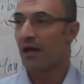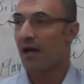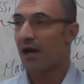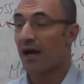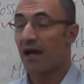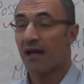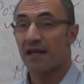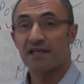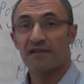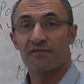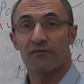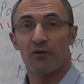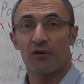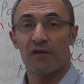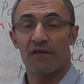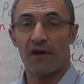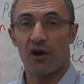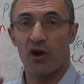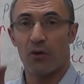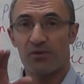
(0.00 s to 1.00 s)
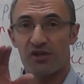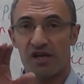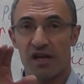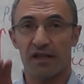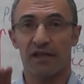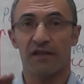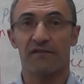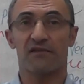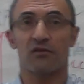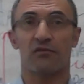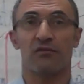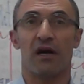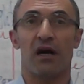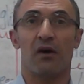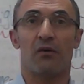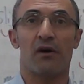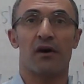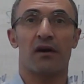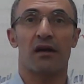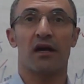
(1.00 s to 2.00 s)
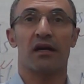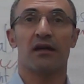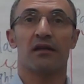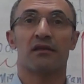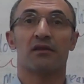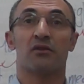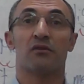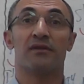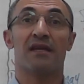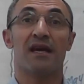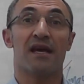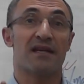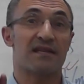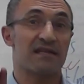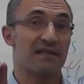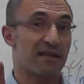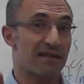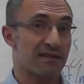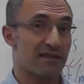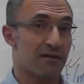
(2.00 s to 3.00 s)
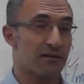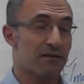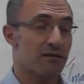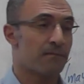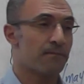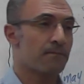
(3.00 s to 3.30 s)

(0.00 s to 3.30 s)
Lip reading: As for the objectives of our today's lesson,